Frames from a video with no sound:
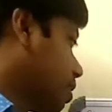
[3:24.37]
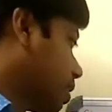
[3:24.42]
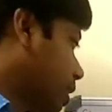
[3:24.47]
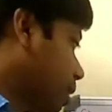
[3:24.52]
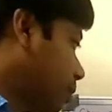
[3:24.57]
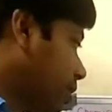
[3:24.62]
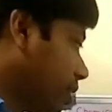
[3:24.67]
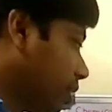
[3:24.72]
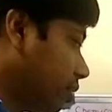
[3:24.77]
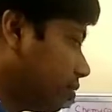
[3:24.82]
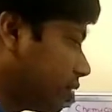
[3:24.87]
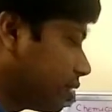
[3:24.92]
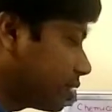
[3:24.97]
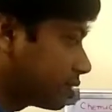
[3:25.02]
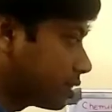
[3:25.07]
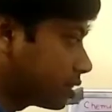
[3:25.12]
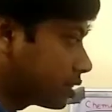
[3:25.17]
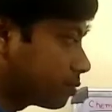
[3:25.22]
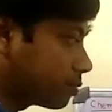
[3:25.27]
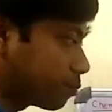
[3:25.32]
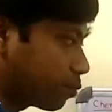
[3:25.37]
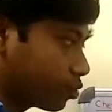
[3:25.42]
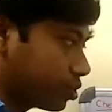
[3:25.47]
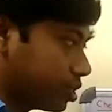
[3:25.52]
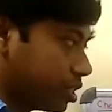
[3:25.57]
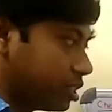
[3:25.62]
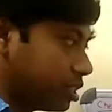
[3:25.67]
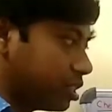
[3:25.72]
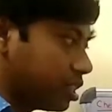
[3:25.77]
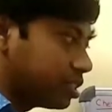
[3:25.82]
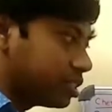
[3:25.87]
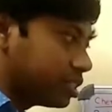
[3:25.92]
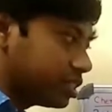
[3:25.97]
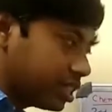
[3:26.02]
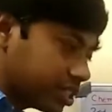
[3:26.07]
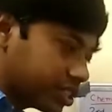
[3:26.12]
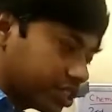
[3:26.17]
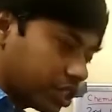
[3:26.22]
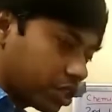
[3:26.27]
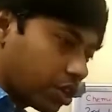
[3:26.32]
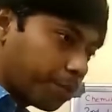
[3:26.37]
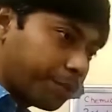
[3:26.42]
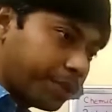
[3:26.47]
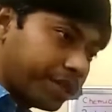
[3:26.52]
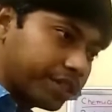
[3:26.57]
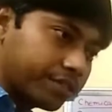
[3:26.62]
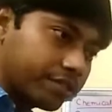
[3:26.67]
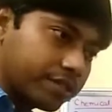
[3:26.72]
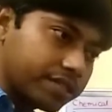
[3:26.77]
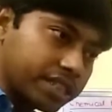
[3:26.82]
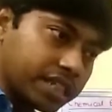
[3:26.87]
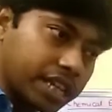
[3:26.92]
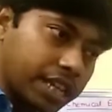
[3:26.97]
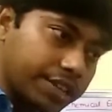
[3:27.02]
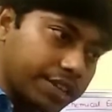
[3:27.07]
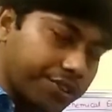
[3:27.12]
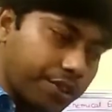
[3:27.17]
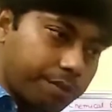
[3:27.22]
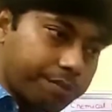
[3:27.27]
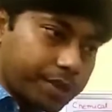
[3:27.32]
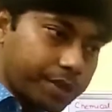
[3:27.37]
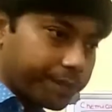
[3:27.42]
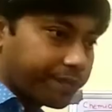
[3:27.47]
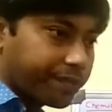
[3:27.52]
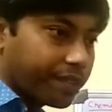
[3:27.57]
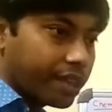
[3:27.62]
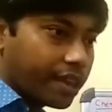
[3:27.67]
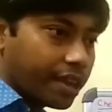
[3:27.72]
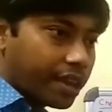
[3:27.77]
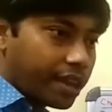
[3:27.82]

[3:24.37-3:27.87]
chemical reactions proceed in the direction of increasing entropy.